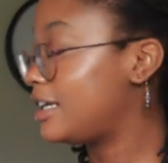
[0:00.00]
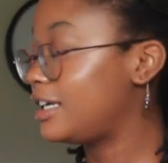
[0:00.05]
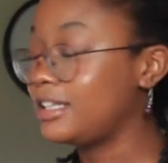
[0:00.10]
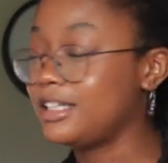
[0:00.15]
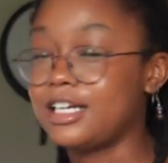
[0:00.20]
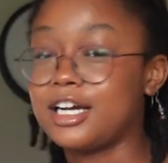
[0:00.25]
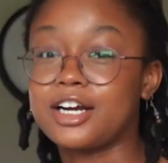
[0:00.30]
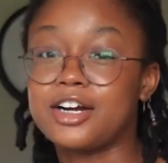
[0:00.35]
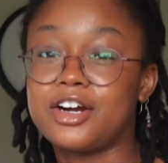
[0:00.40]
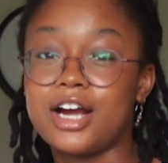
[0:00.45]
And
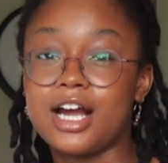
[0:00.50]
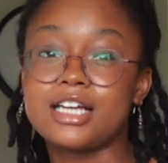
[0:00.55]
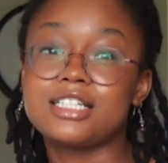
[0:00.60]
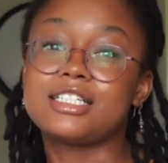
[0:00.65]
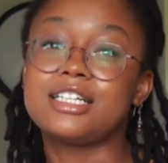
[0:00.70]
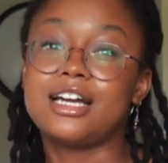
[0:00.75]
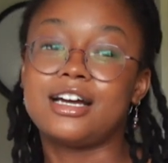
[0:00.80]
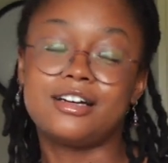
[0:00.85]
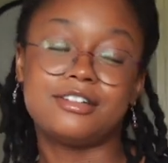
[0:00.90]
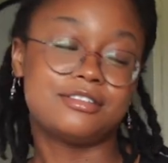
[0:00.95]
then I
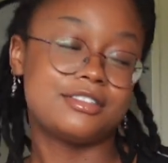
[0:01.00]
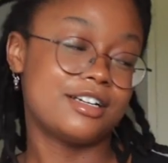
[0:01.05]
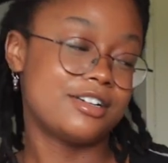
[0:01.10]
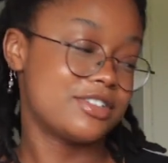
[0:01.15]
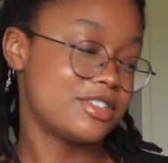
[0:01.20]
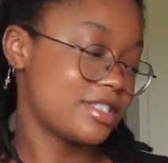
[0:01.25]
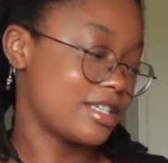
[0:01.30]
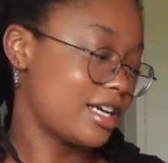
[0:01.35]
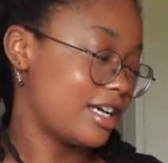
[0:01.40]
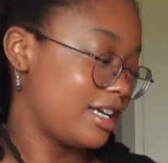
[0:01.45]
crashed out, and I
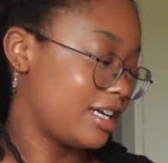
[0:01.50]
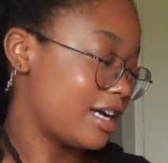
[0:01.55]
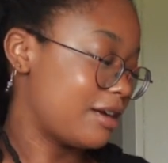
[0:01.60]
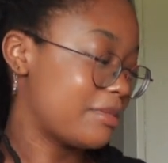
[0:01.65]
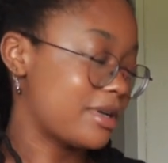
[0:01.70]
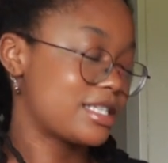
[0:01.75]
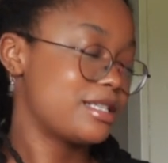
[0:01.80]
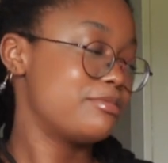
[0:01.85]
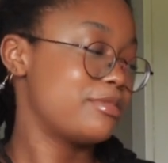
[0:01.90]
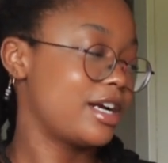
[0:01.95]
was like, I'm
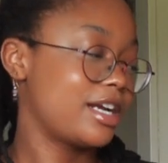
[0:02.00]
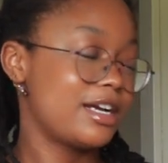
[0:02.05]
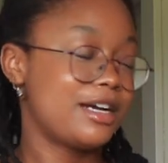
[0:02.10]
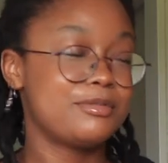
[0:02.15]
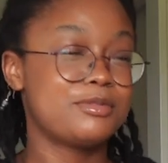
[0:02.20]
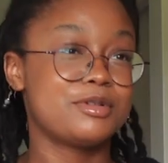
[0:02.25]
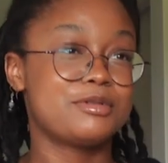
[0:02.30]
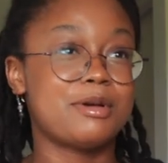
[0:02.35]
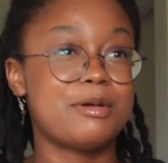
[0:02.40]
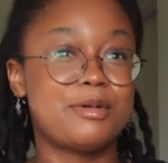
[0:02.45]
about to break
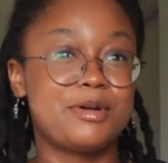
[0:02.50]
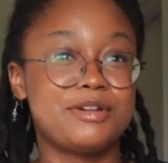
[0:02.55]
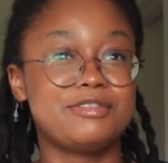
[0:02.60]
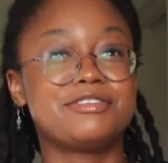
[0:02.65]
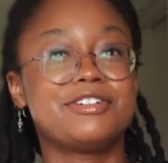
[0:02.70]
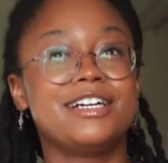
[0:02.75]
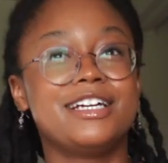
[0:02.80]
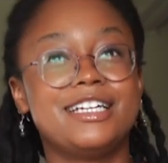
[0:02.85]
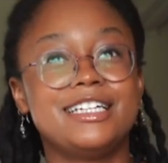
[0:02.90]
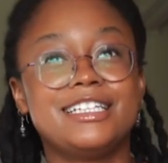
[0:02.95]
up with my
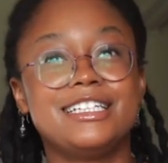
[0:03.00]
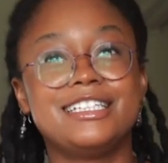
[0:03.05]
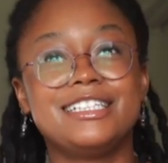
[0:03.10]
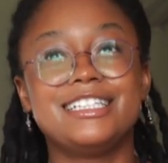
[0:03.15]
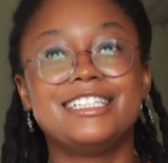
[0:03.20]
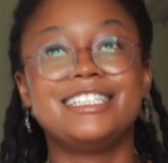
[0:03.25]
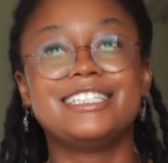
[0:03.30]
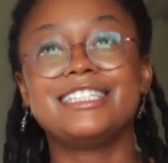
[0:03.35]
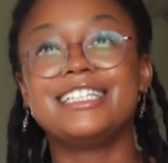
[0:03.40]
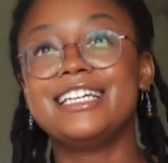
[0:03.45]
boyfriend. And
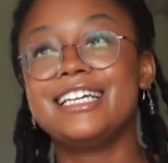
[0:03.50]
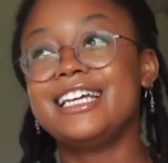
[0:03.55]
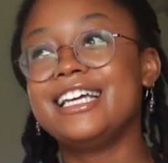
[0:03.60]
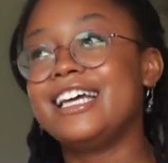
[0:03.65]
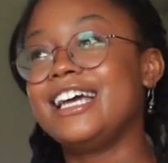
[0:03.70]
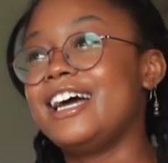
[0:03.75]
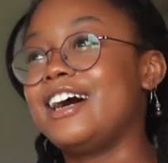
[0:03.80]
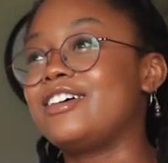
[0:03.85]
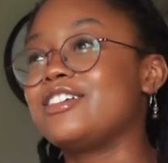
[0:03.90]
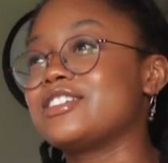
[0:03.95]
then
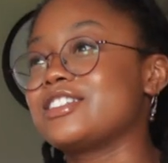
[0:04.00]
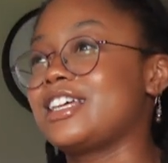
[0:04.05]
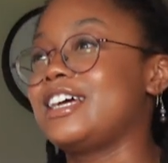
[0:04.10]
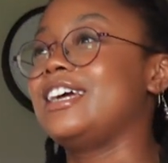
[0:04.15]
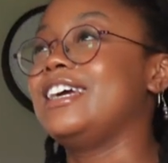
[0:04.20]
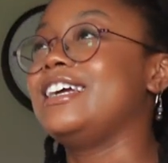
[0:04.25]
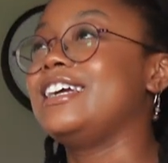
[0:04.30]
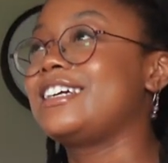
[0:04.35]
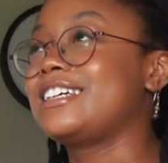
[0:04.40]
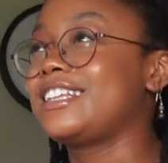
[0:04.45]
I was
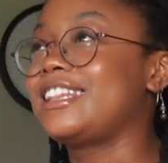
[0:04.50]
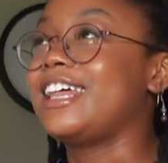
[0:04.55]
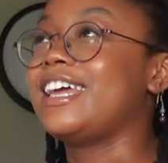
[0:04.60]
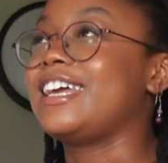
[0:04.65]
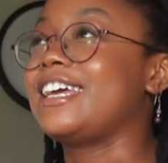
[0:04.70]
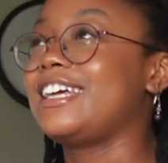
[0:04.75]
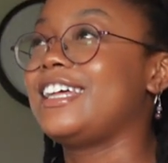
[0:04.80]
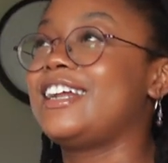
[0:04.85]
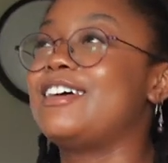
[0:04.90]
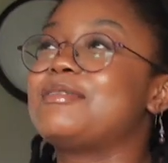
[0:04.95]
like
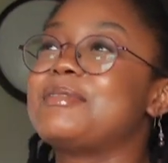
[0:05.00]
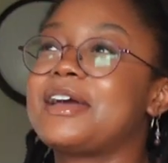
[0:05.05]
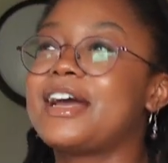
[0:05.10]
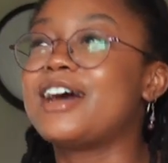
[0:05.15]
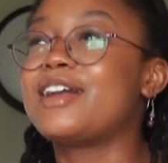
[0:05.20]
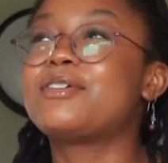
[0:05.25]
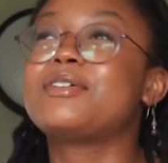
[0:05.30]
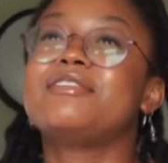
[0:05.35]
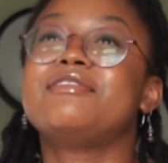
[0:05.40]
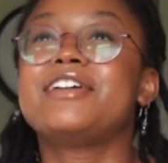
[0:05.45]
thinking, I'm like,
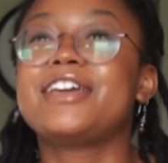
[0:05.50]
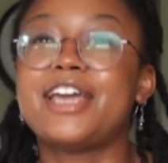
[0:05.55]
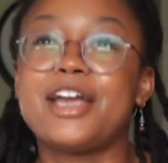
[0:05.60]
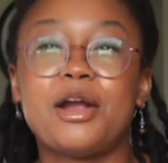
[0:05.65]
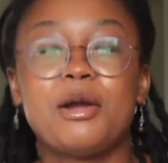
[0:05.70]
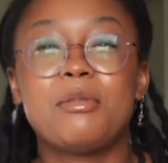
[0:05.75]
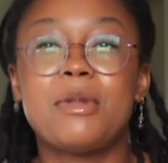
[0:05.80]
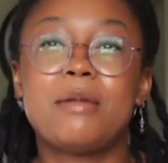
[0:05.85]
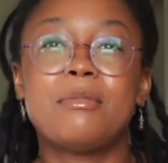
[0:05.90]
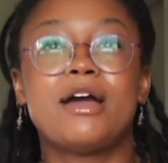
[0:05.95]
I don't even
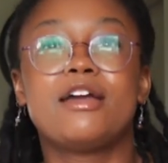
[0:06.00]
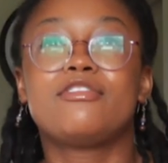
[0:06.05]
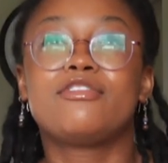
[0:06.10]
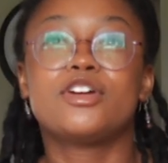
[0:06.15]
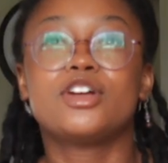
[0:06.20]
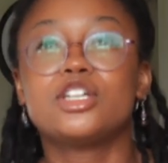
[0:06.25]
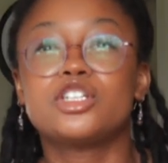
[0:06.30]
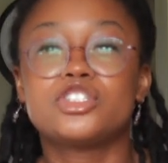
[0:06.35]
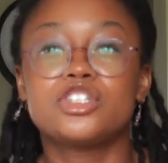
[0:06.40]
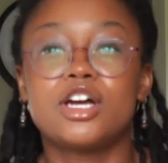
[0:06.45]
care about my
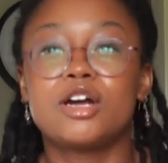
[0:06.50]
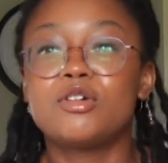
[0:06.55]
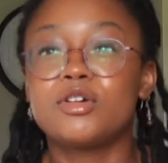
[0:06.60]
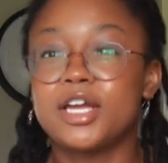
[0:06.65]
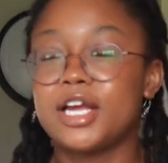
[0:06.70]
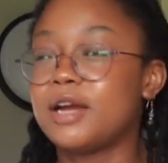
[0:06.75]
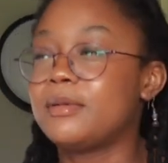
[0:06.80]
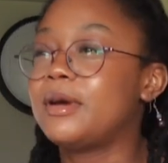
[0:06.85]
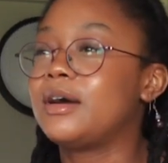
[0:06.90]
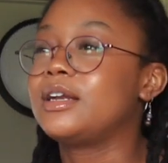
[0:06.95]
furniture. I don't
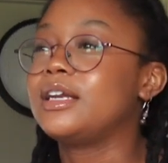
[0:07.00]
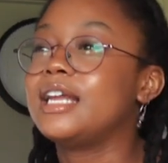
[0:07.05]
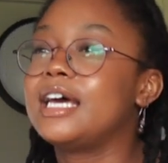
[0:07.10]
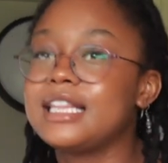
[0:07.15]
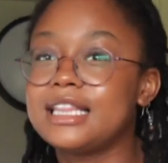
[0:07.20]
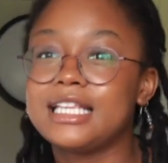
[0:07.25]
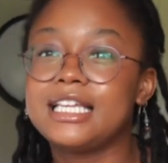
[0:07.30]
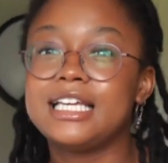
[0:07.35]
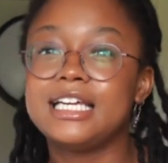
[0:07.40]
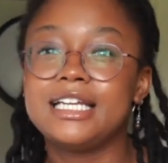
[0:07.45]
care about
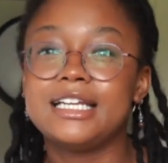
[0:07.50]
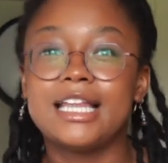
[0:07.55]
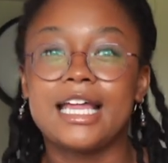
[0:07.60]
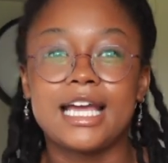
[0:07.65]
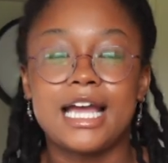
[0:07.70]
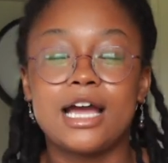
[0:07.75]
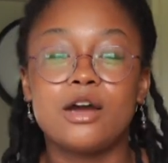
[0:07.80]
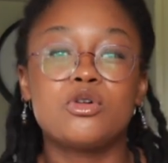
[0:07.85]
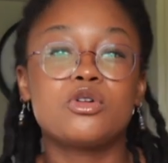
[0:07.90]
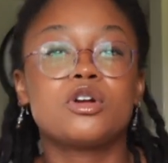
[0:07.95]
nothing.
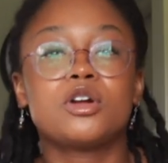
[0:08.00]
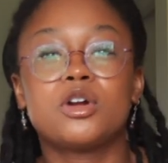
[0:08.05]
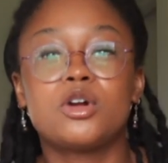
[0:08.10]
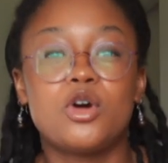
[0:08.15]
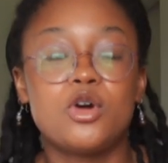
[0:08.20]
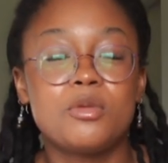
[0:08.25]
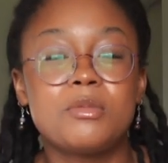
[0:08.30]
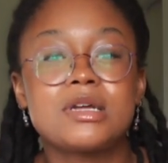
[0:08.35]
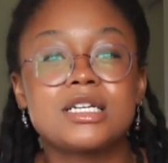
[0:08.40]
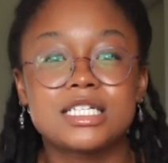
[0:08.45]
Like, I ordered a
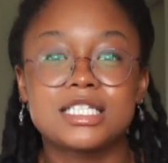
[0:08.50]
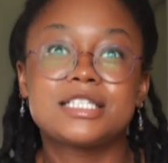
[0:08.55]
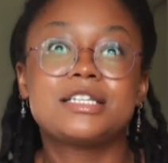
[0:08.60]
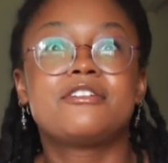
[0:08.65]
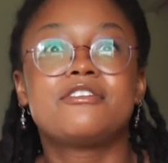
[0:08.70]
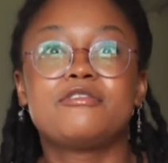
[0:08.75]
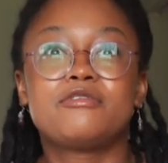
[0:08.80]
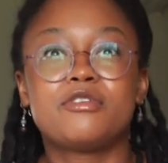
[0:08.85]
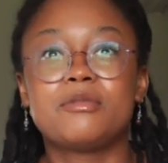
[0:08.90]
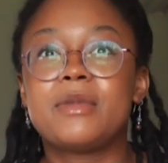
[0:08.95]
whole bunch of
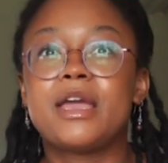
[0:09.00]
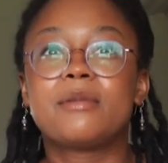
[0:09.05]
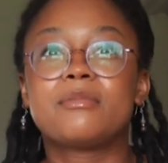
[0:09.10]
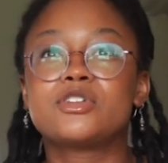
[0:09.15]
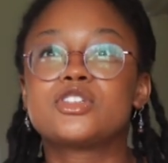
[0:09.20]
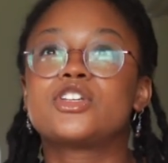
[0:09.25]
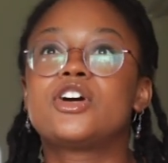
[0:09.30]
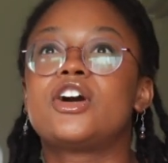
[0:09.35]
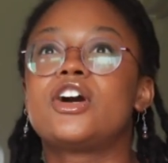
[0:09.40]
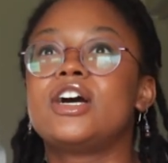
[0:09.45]
stuff from
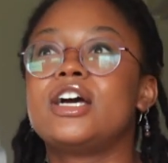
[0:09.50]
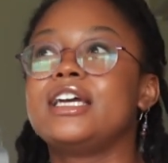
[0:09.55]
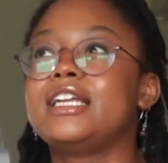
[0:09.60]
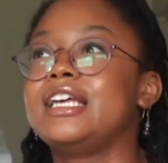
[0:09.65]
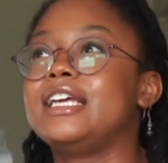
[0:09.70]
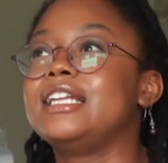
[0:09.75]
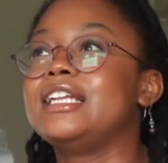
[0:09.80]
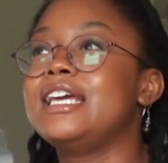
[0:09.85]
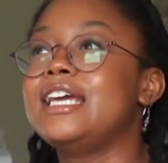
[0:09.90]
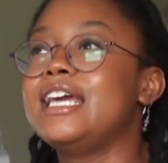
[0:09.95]
Amazon,
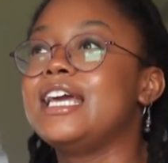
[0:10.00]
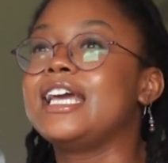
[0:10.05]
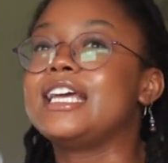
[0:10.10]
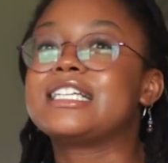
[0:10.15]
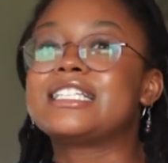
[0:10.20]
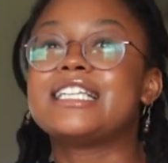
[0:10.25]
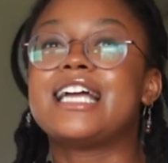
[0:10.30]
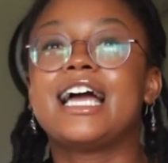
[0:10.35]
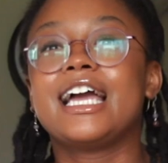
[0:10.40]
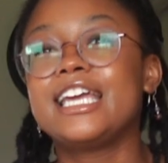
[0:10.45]
and
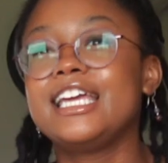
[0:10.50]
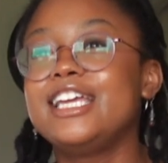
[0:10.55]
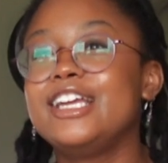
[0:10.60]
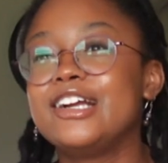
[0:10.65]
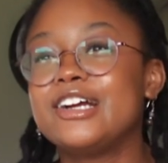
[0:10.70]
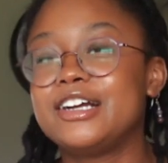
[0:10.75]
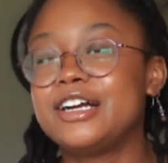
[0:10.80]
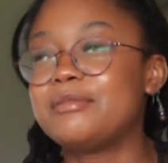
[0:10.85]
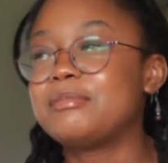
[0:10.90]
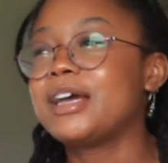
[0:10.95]
it's not
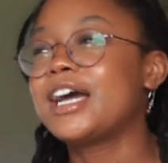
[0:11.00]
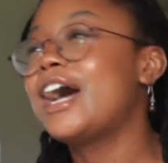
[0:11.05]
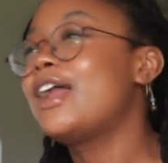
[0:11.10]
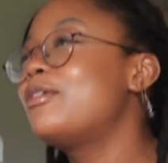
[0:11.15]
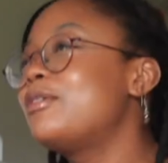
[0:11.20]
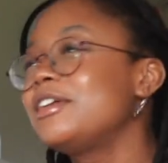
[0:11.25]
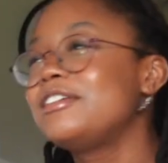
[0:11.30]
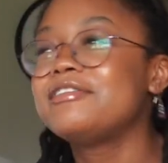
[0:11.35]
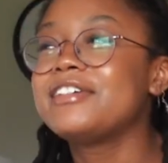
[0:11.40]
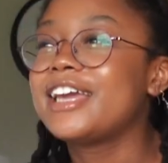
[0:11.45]
here. And I'm like,
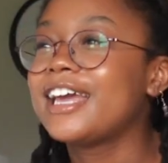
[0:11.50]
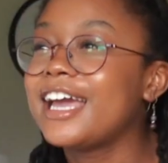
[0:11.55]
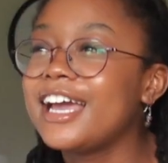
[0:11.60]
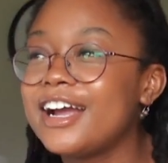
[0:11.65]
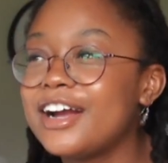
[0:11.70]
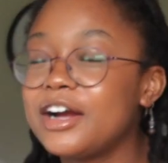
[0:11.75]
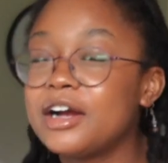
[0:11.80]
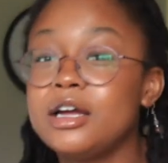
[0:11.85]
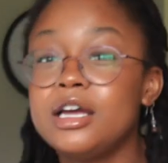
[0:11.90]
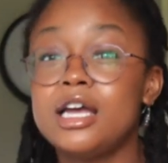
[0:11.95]
I don't even
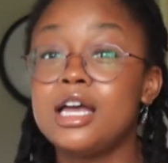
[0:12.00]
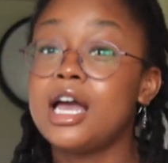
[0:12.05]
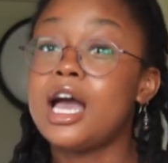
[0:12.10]
care.